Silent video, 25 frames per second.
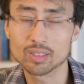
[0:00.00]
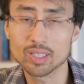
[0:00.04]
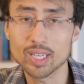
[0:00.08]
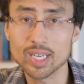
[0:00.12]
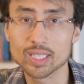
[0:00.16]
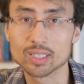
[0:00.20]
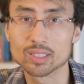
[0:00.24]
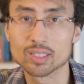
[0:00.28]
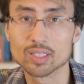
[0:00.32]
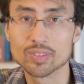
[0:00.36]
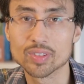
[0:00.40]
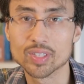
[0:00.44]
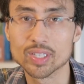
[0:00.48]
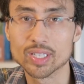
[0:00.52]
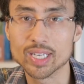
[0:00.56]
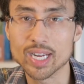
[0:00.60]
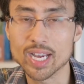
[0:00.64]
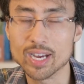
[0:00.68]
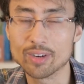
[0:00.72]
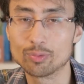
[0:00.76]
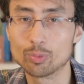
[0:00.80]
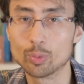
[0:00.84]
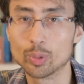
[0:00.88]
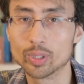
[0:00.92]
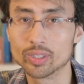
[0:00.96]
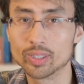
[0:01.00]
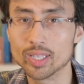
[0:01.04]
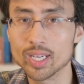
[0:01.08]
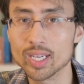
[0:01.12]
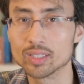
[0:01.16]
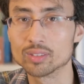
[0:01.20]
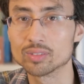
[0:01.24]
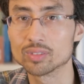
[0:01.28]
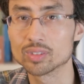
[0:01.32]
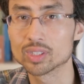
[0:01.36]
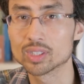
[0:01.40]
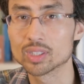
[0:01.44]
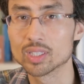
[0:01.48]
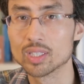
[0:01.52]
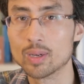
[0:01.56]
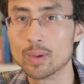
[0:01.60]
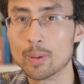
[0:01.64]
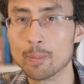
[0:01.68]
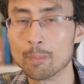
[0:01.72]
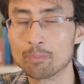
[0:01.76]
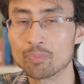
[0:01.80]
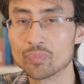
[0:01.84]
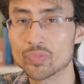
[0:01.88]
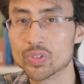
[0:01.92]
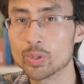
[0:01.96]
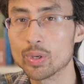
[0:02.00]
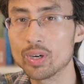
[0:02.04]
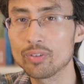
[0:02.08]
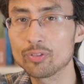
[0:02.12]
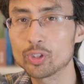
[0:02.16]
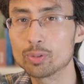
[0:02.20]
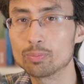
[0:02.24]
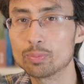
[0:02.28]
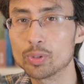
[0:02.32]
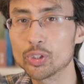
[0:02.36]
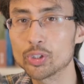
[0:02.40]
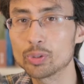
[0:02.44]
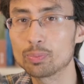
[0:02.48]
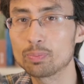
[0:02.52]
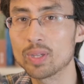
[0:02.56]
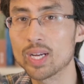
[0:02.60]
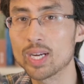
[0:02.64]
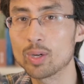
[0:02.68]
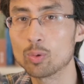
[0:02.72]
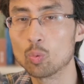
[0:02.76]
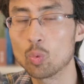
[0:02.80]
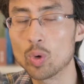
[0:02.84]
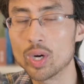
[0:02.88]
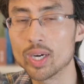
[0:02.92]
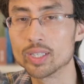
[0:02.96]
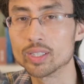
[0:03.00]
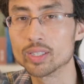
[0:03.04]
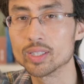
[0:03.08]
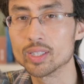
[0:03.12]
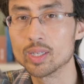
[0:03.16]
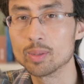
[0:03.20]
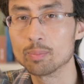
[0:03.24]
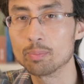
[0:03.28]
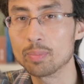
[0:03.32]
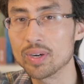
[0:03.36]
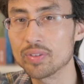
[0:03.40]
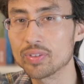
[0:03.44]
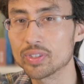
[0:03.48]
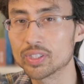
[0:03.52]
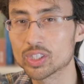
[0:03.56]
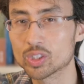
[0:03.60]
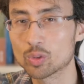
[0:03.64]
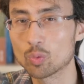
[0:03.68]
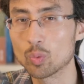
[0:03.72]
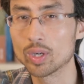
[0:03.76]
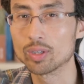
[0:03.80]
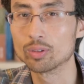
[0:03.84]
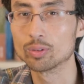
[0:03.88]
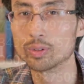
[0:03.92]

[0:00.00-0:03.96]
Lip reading: light than an f1 lens, you have to multiply 1 by the square